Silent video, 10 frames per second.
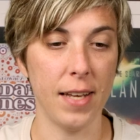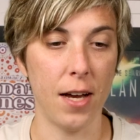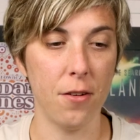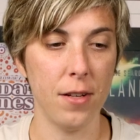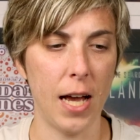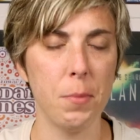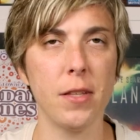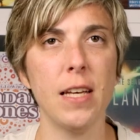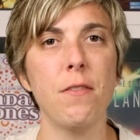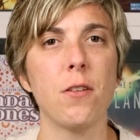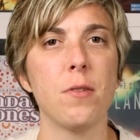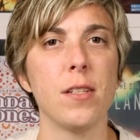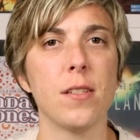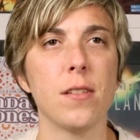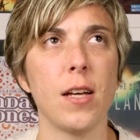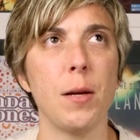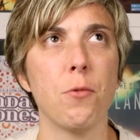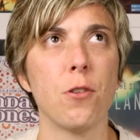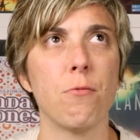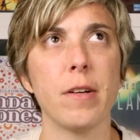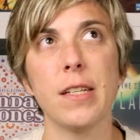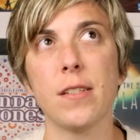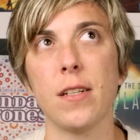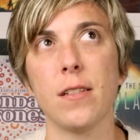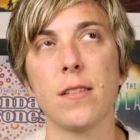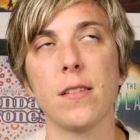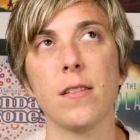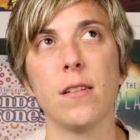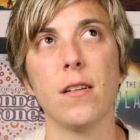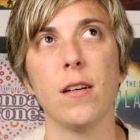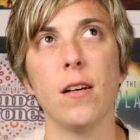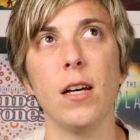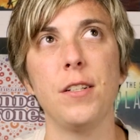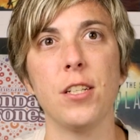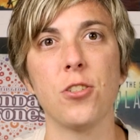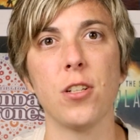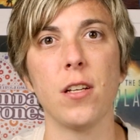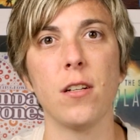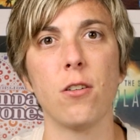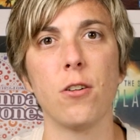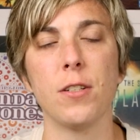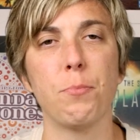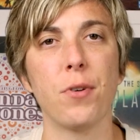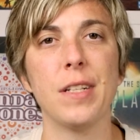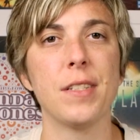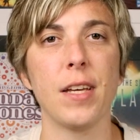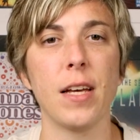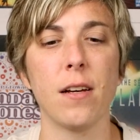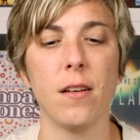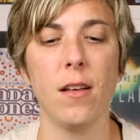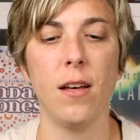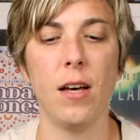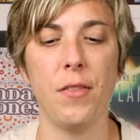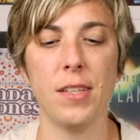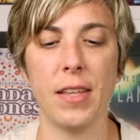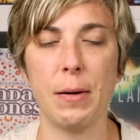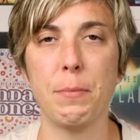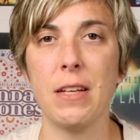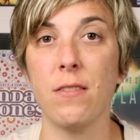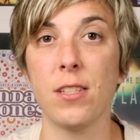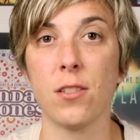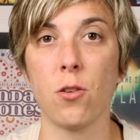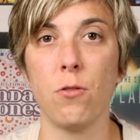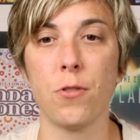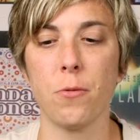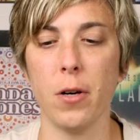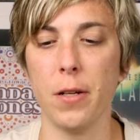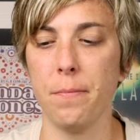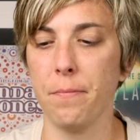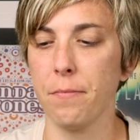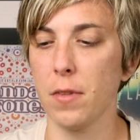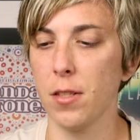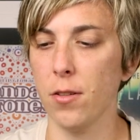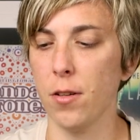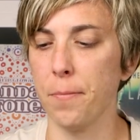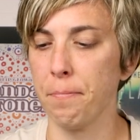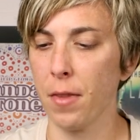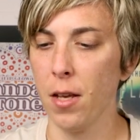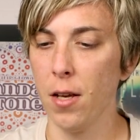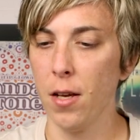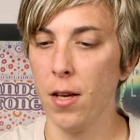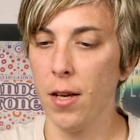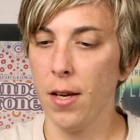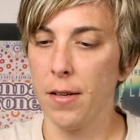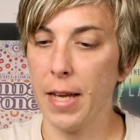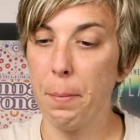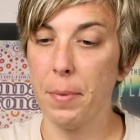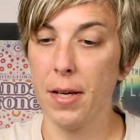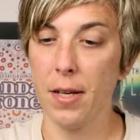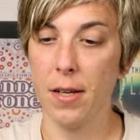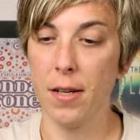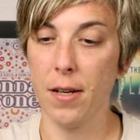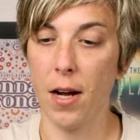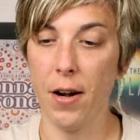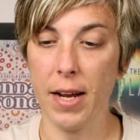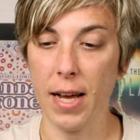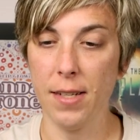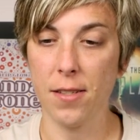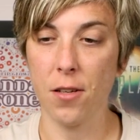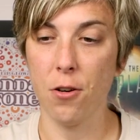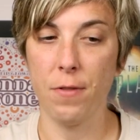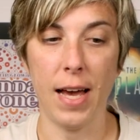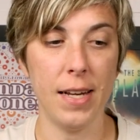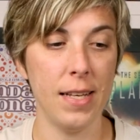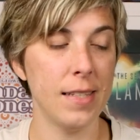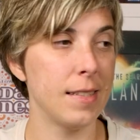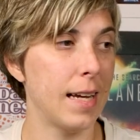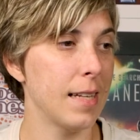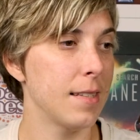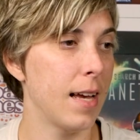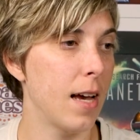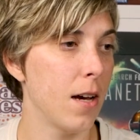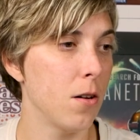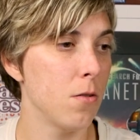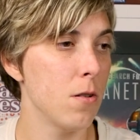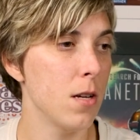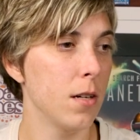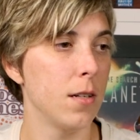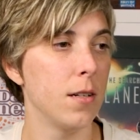Town. I believe there was a more recent edition or printing. I believe this is an older one. So, yep. All right, guys. So that is Dice Town.